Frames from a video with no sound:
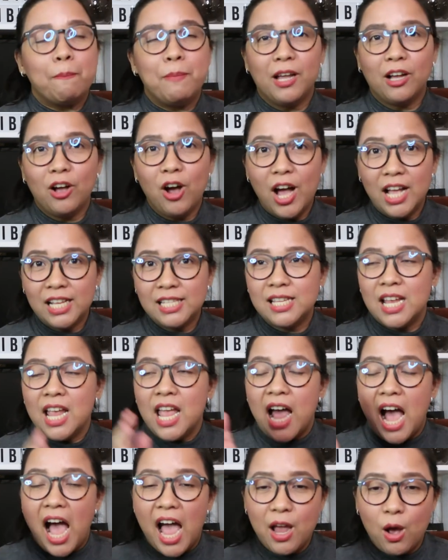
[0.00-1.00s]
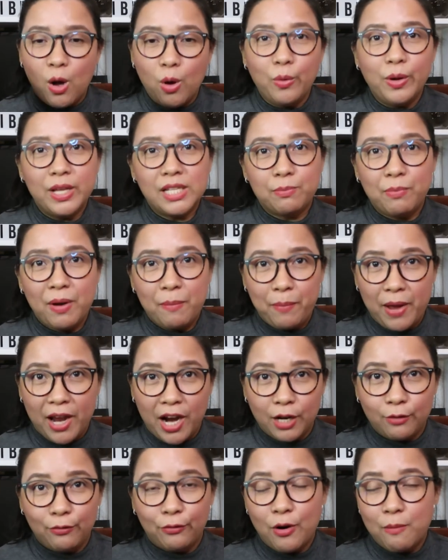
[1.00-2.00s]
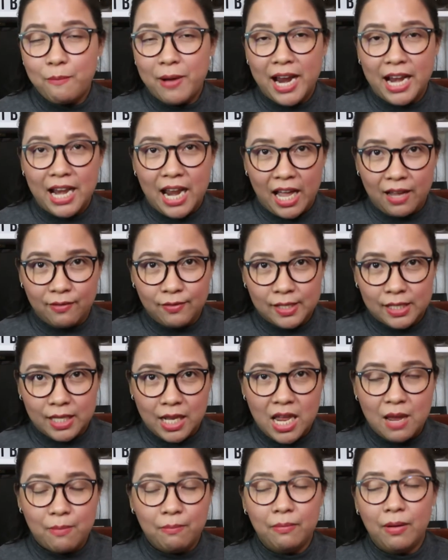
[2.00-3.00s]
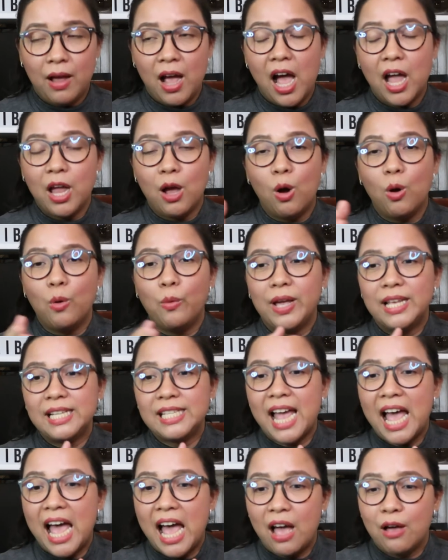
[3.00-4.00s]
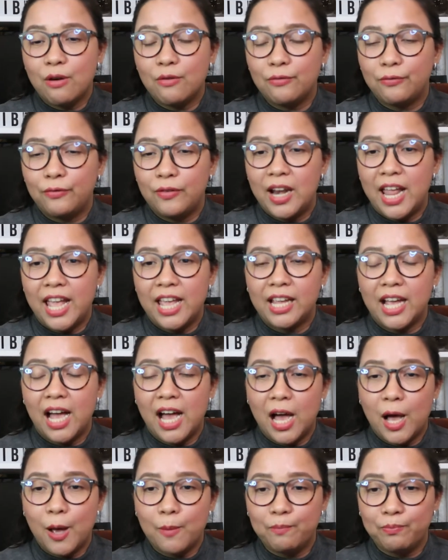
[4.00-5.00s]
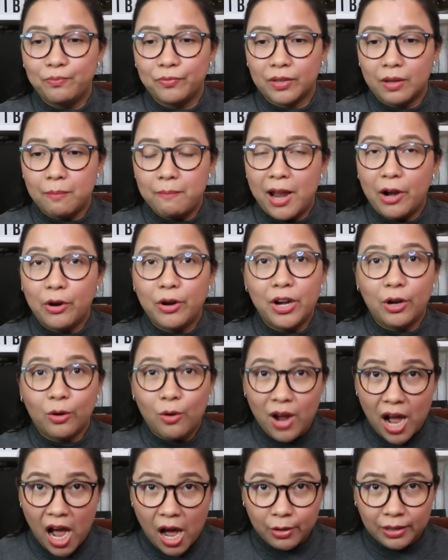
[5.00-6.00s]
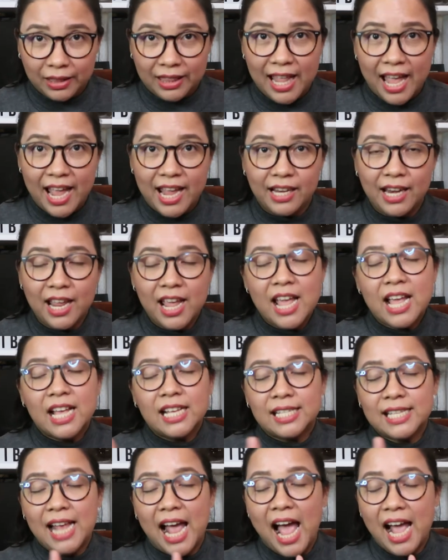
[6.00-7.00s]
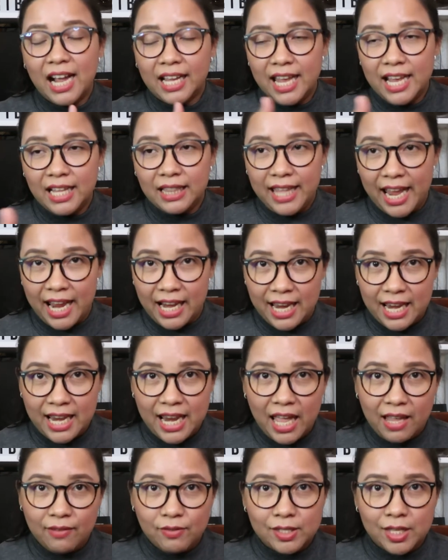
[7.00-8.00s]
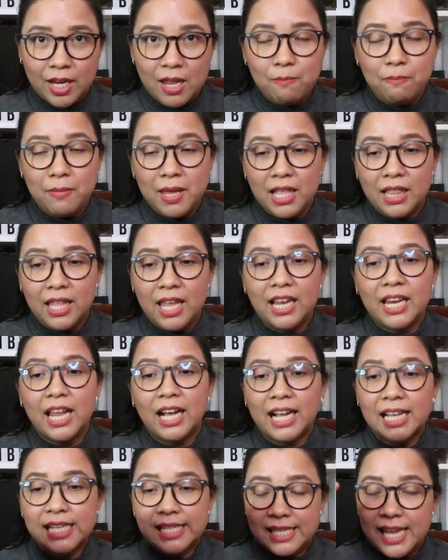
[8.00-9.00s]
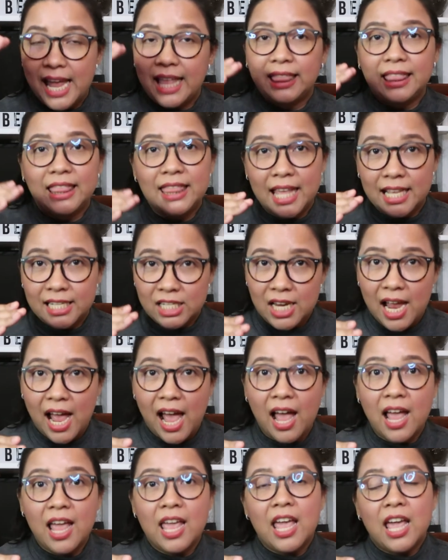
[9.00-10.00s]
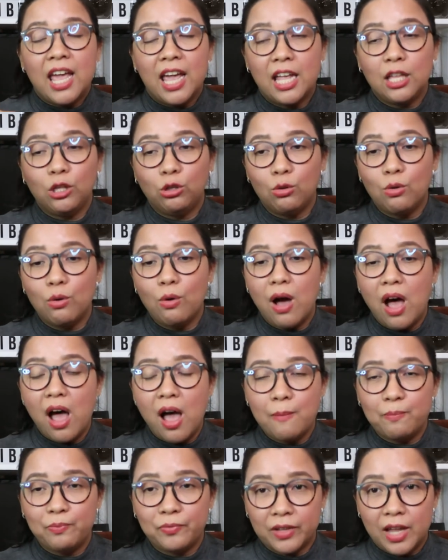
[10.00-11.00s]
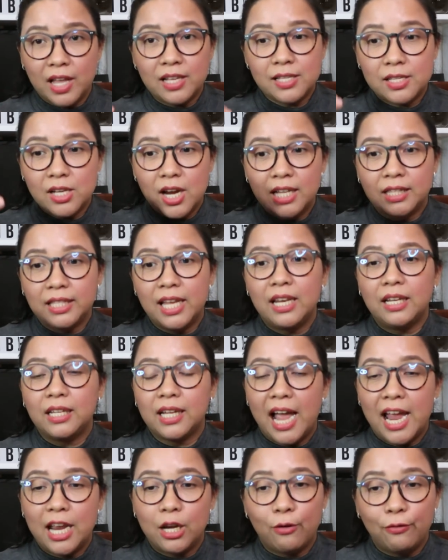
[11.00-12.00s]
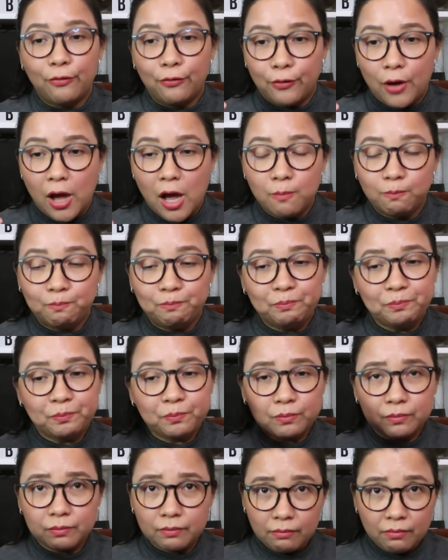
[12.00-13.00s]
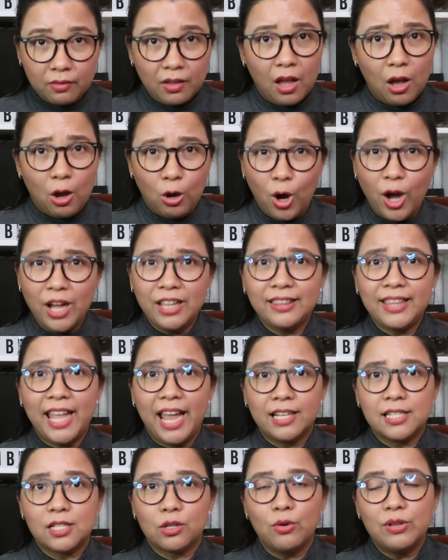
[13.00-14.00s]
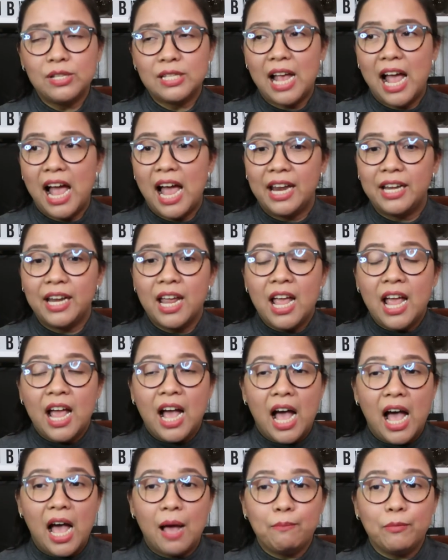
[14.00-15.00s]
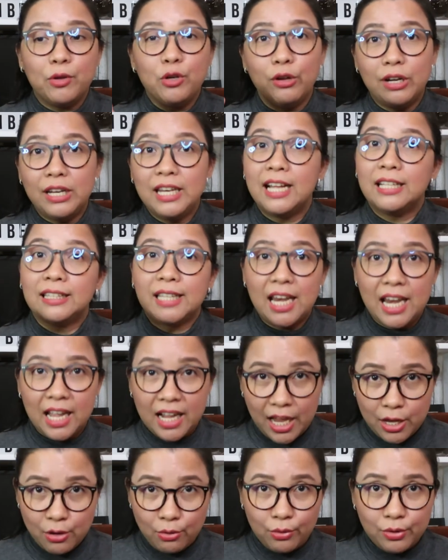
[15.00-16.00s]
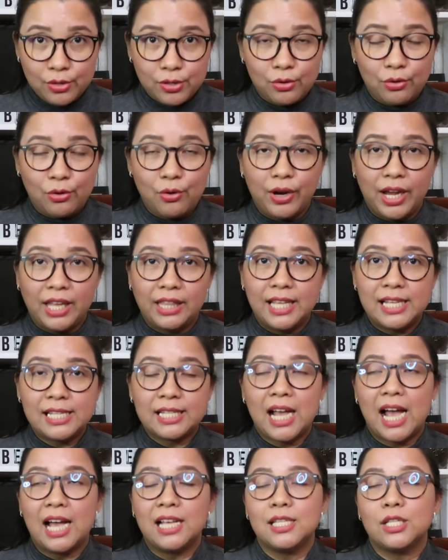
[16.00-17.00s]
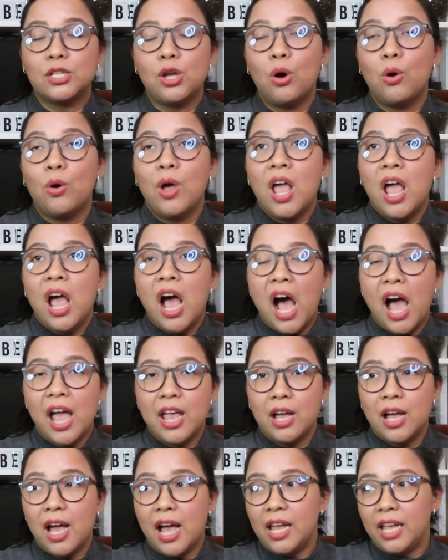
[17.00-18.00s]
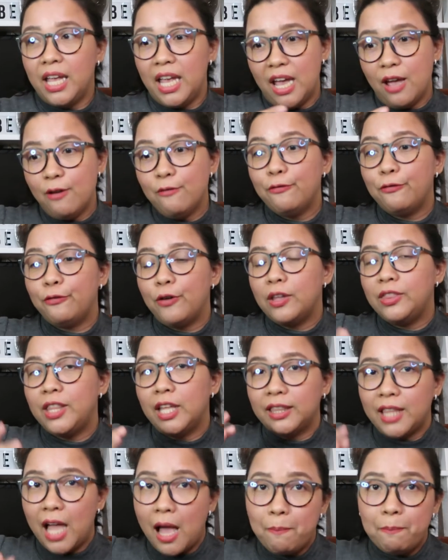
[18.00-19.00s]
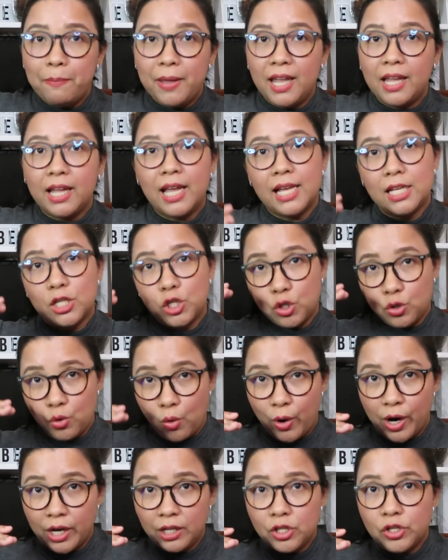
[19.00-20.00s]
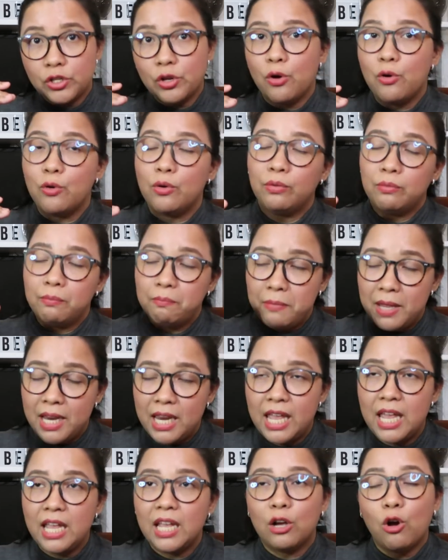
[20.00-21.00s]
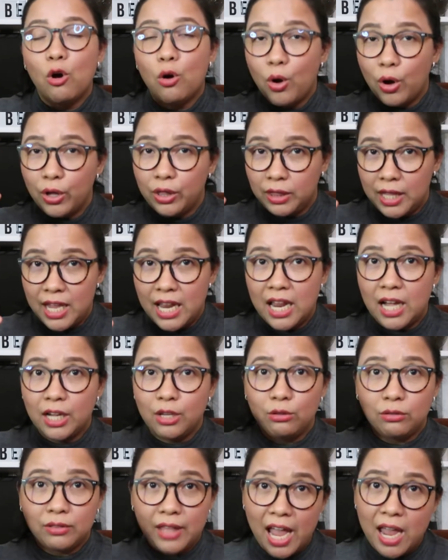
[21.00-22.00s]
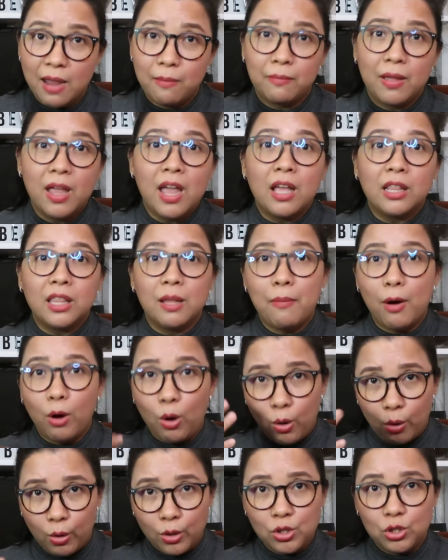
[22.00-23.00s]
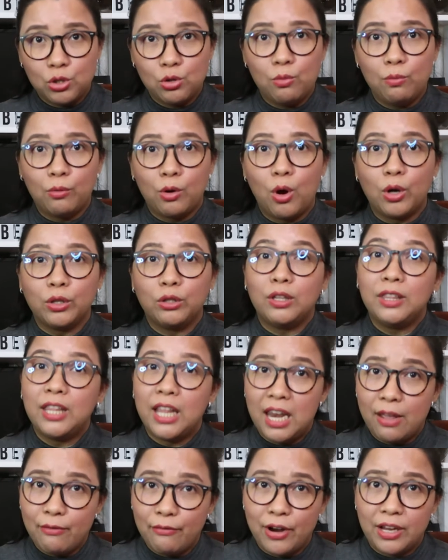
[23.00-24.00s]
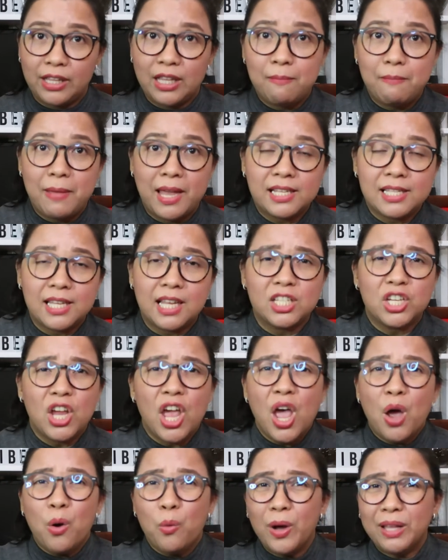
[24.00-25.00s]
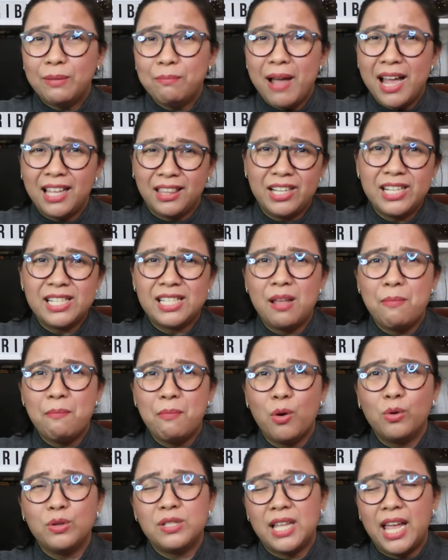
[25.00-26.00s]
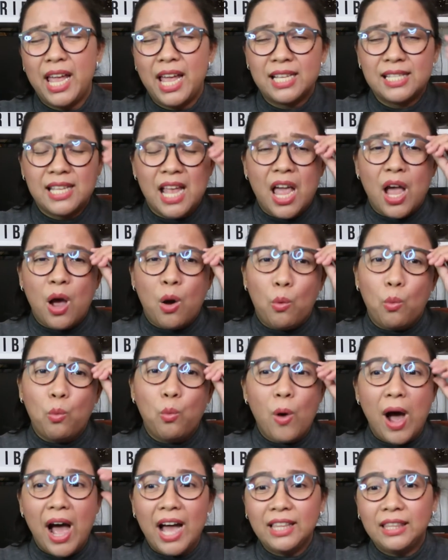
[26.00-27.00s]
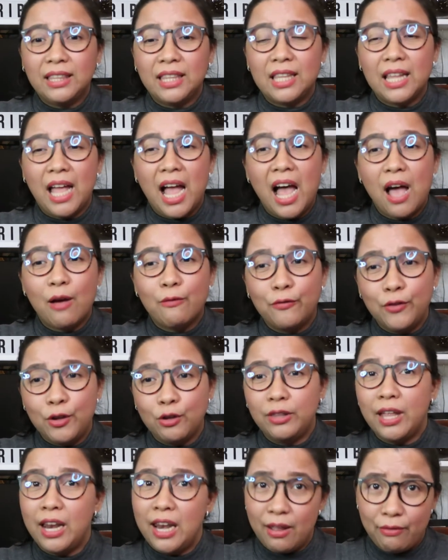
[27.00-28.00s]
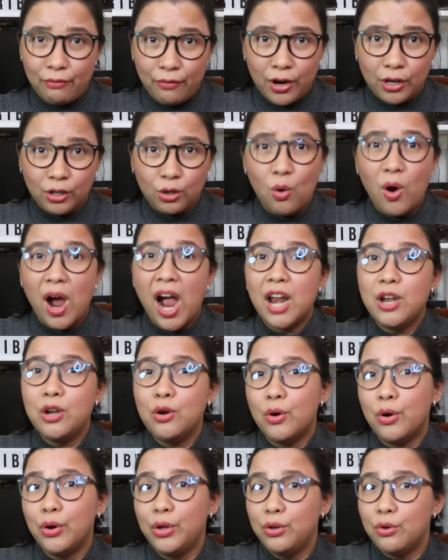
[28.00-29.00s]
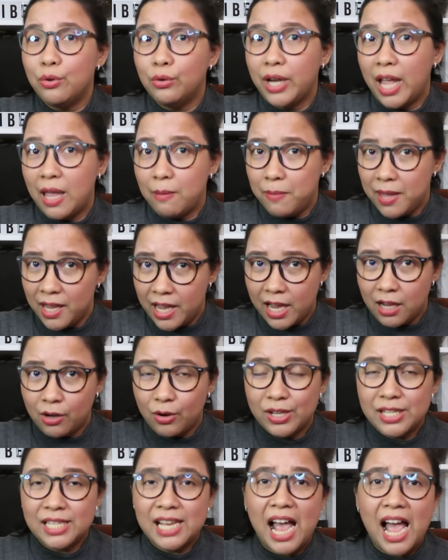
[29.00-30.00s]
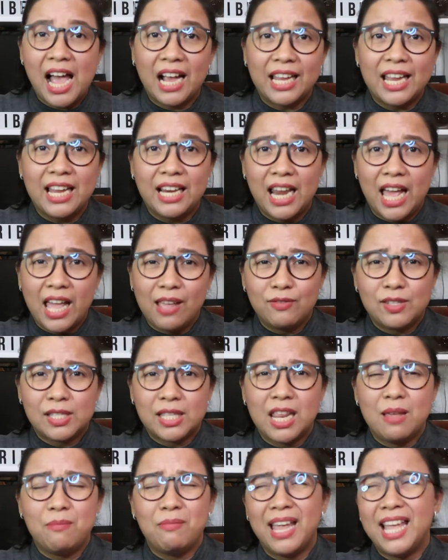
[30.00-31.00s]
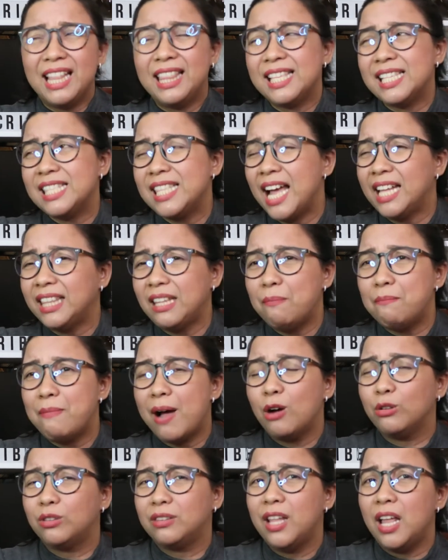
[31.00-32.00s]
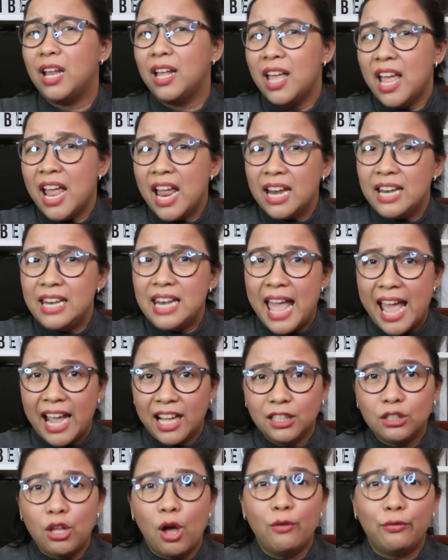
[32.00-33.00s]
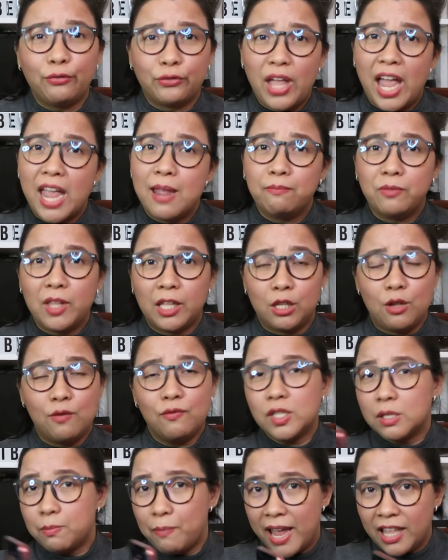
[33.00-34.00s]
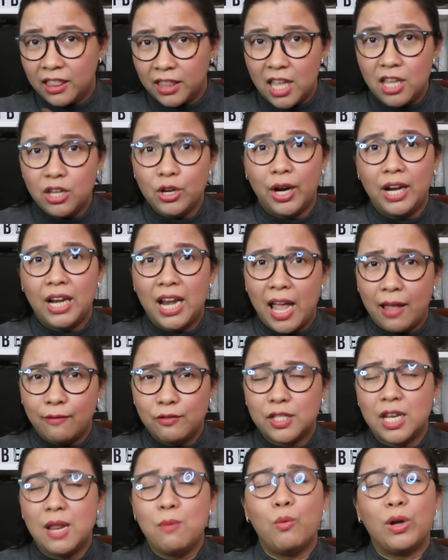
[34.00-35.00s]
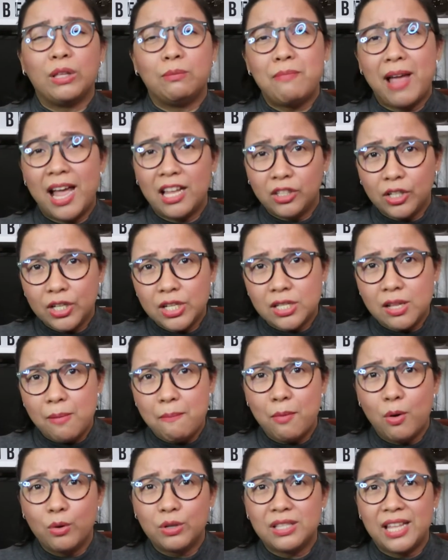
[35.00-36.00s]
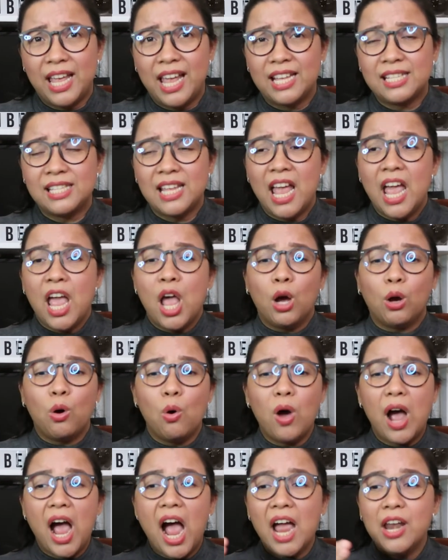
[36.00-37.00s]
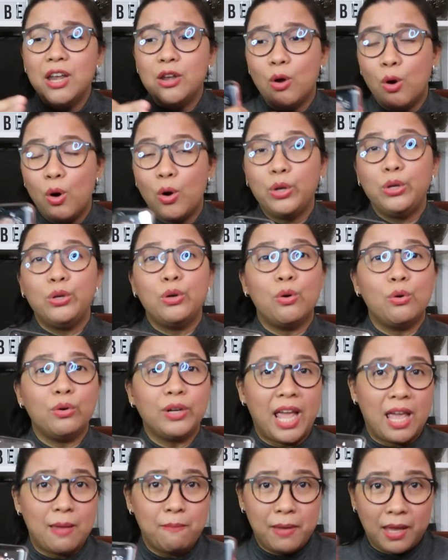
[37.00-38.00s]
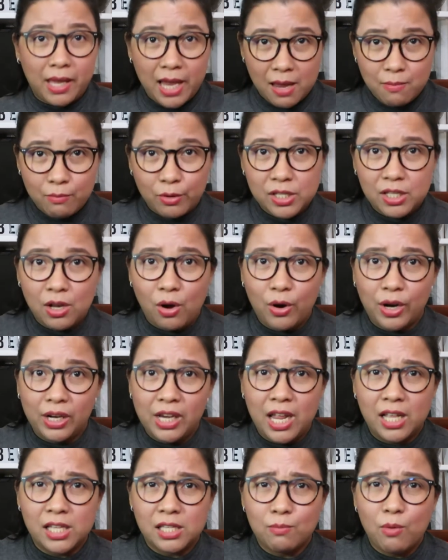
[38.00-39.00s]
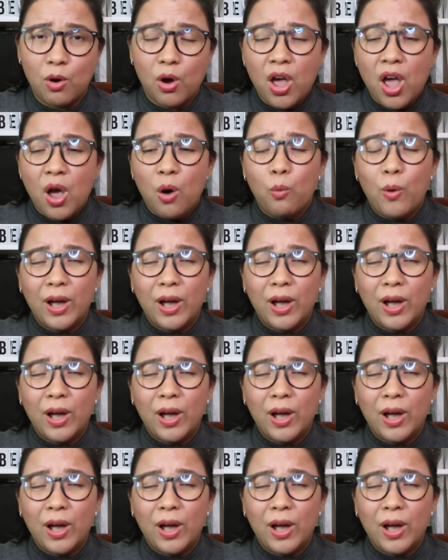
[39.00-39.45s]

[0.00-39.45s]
Because I always prepared for my live stream. I always have like um, meron akong outline sa aking daily live stream, meaning nakaset na siya into um, a certain kind of um, context kung saan um, yun lang talaga yung gusto kong i-discuss. So, I, uh, if the topic is short, so meaning ko konti lang yung time na makoconsume ko to deliver the message, what matters the most is what have you delivered? Kung ano yung naibigay ko sa aking live stream. It's not about the length of time that you've spent in your live stream. What matters the most is kung ano yung naibigay mo sa audience mo.